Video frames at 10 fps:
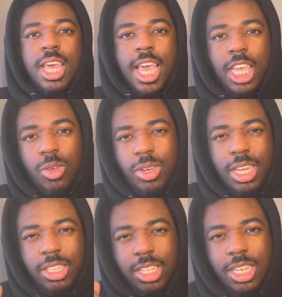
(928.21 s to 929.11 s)
And you
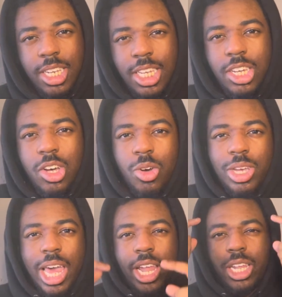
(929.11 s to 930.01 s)
get to Nico. You
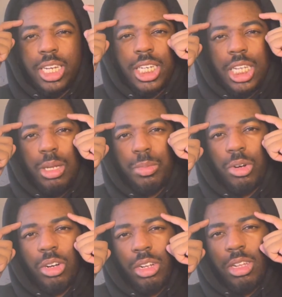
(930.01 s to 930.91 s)
got to look
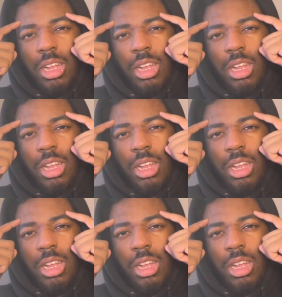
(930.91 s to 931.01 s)
deeper.